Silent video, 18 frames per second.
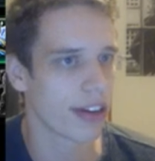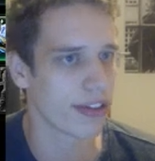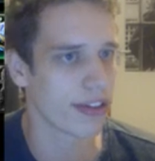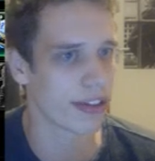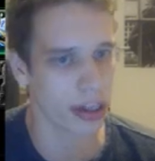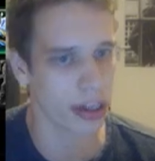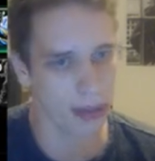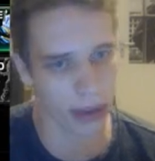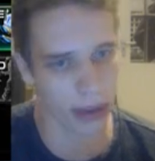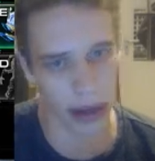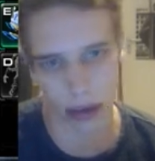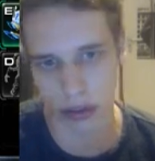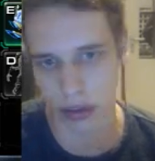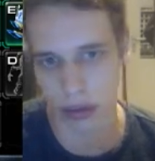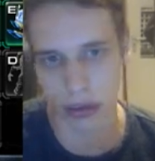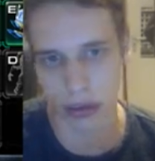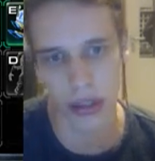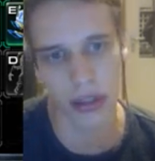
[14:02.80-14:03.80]
very
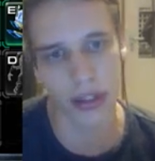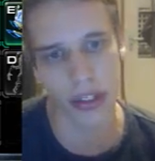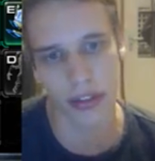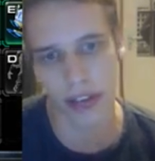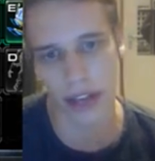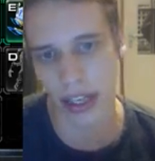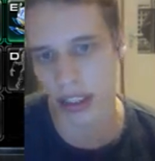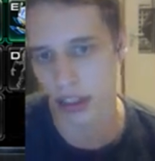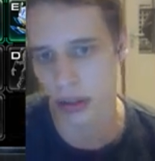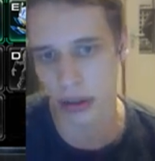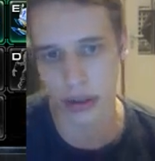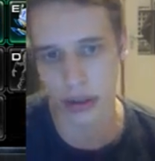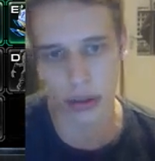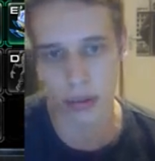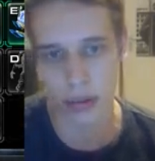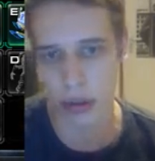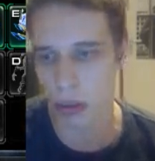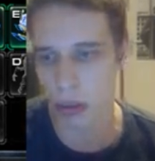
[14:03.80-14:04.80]
powerful build if executed
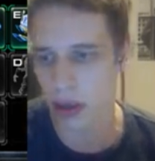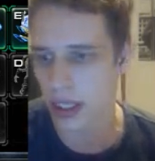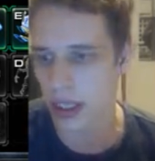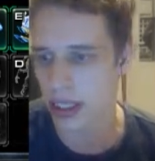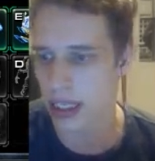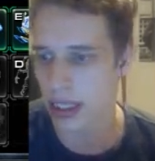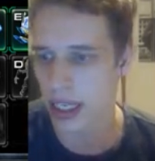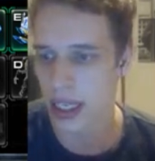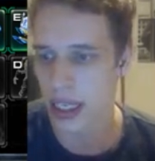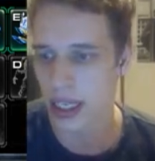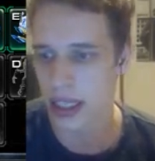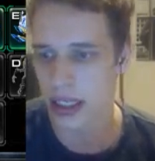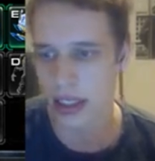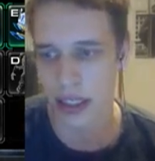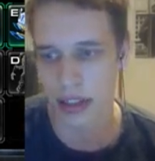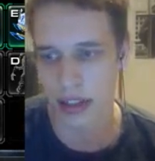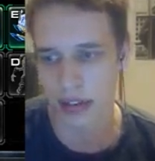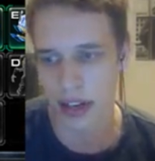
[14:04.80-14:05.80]
properly. You
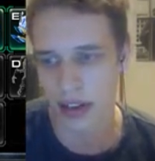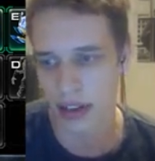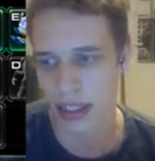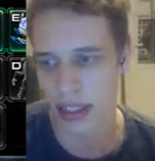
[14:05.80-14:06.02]
hit very